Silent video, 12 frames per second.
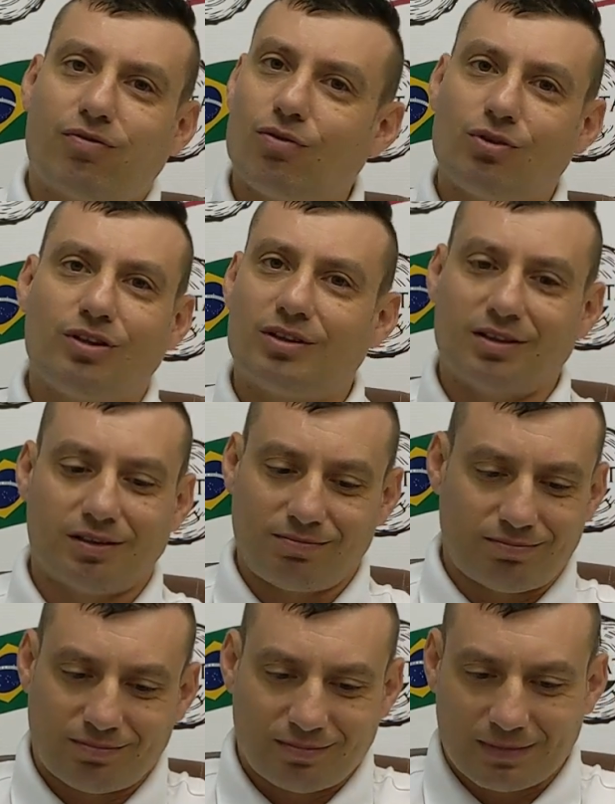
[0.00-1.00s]
food, uh,
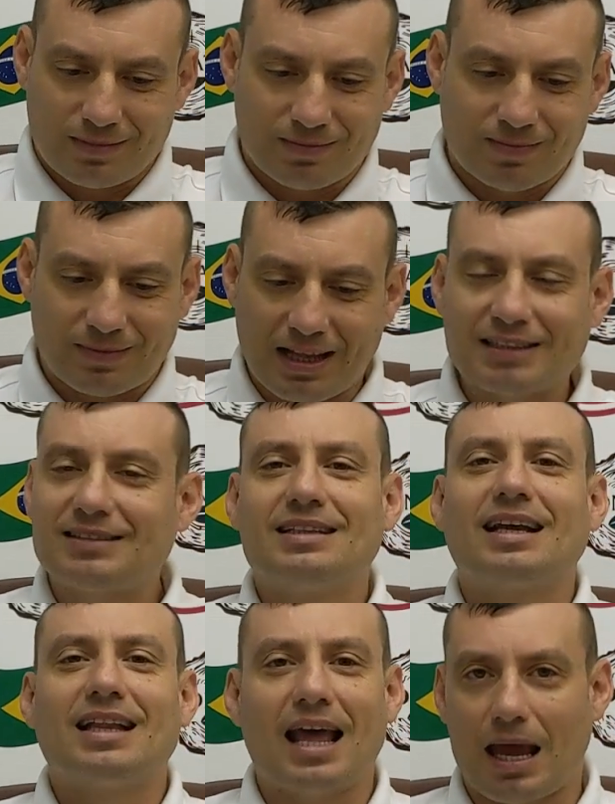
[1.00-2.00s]
nothing
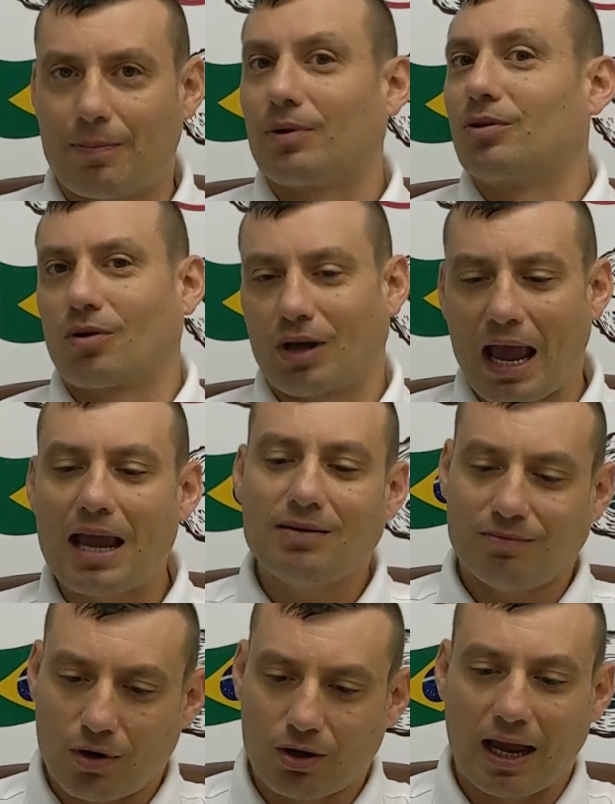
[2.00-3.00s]
gonna happen, okay?
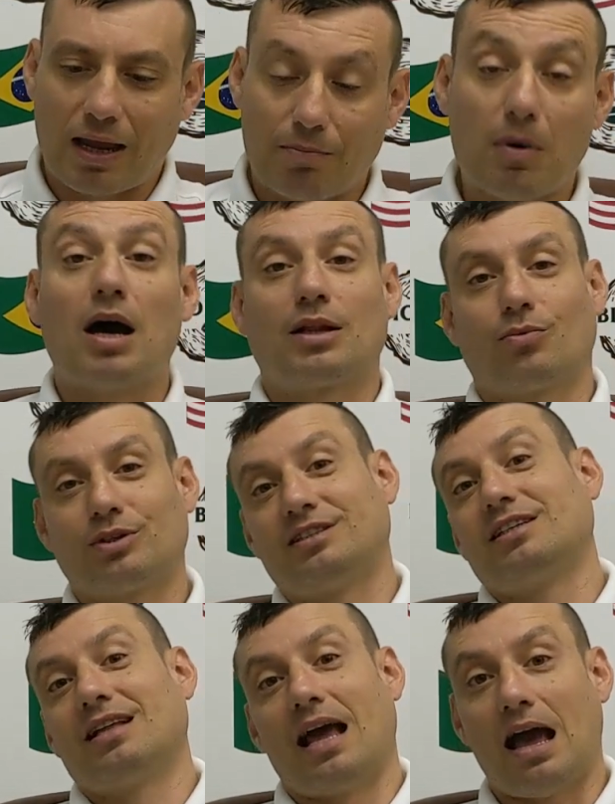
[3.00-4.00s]
Okay, but we
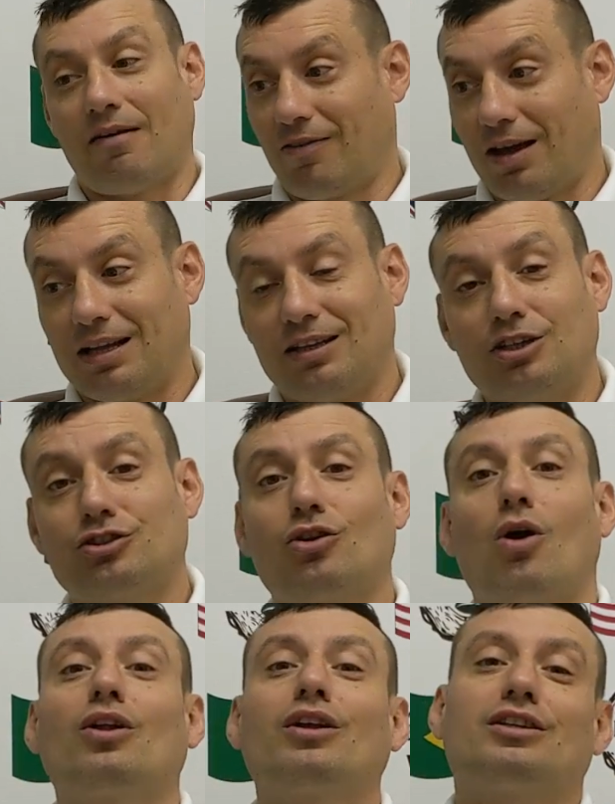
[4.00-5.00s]
still have the
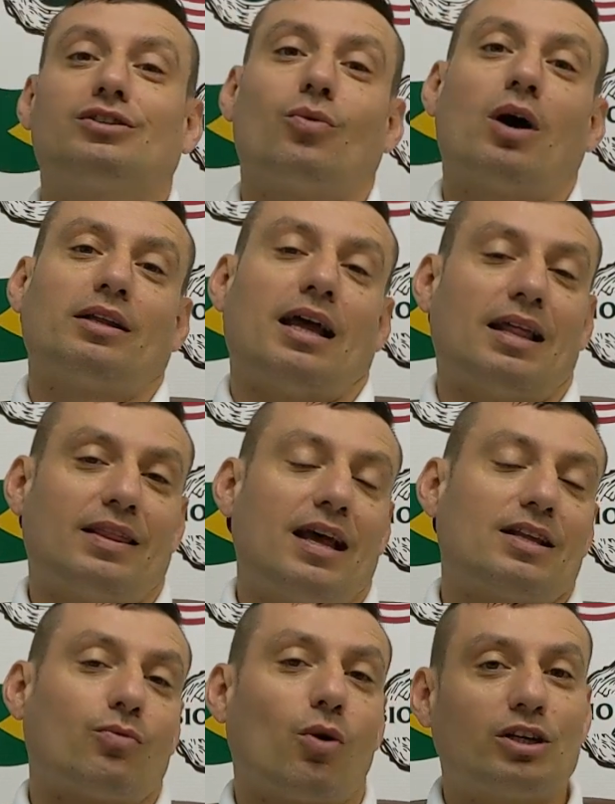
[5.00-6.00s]
strongest one, and
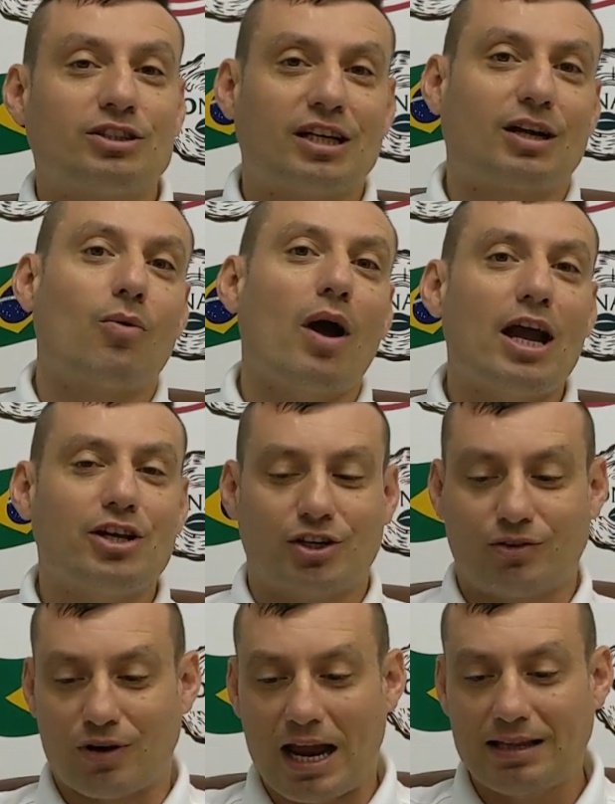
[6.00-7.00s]
that was the
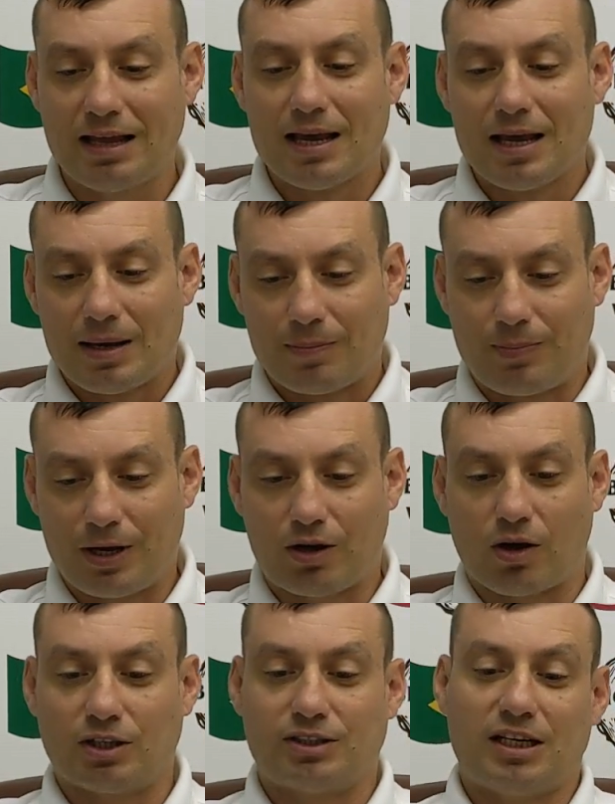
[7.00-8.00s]
question, right?
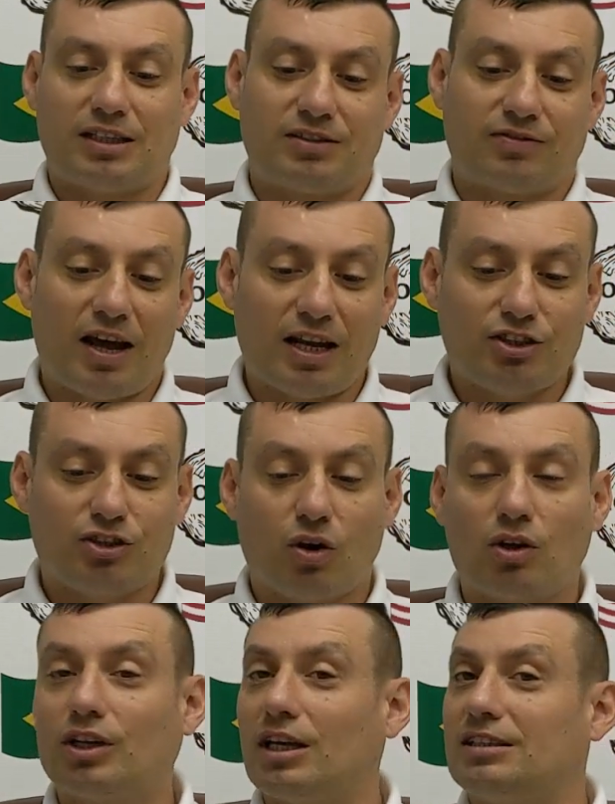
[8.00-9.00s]
Because it's very
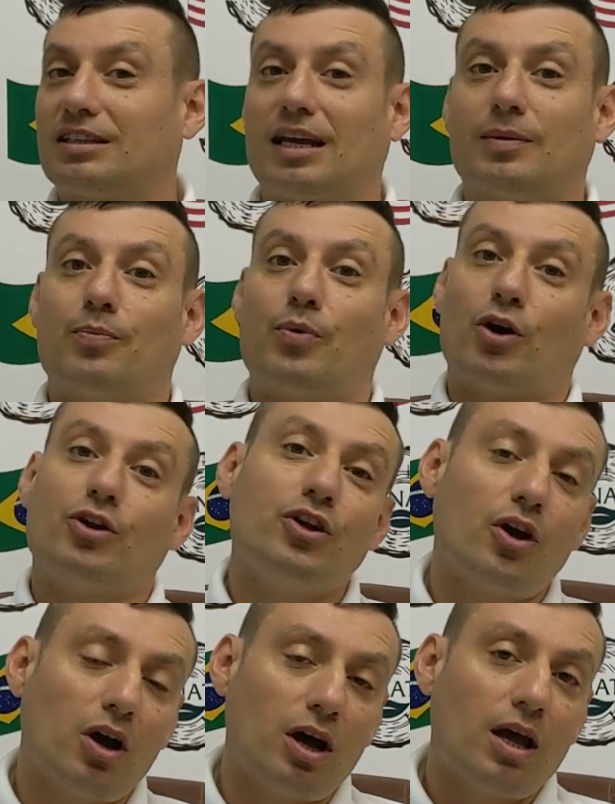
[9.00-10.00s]
strong, it can burn
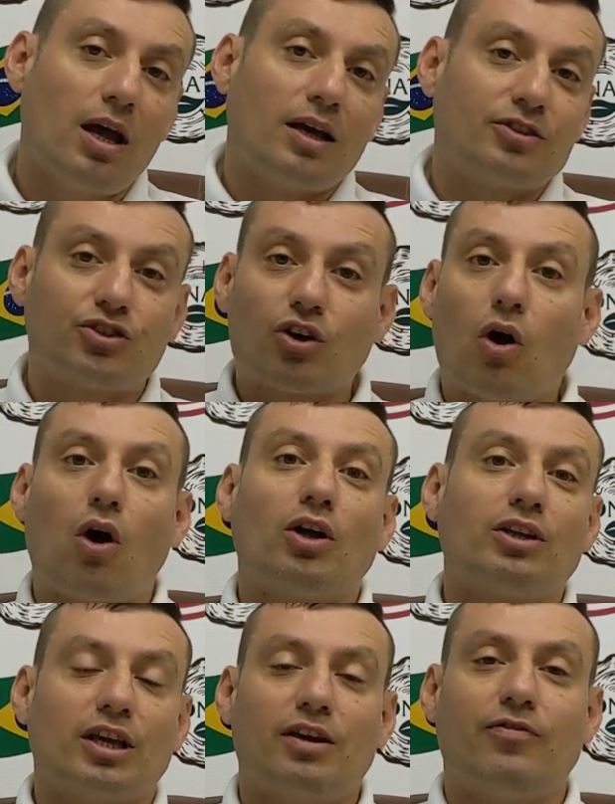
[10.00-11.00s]
your
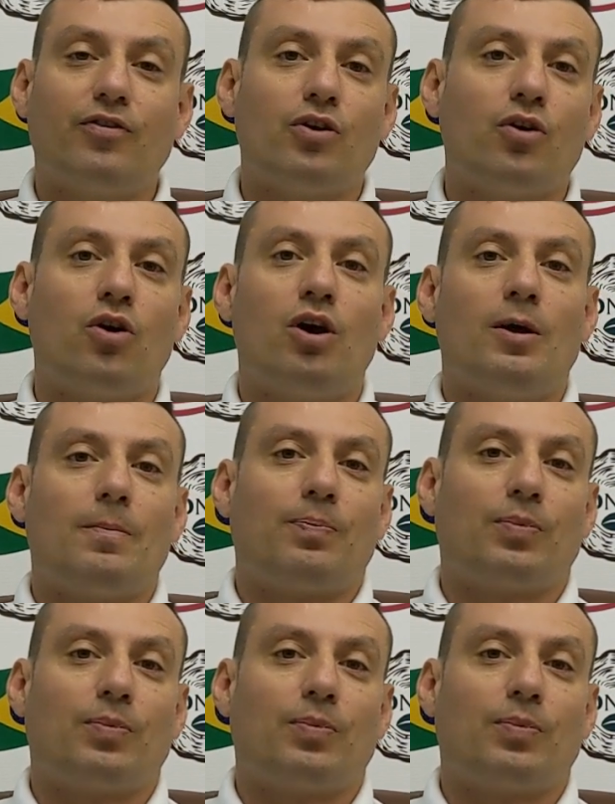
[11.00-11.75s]
throat if you uh,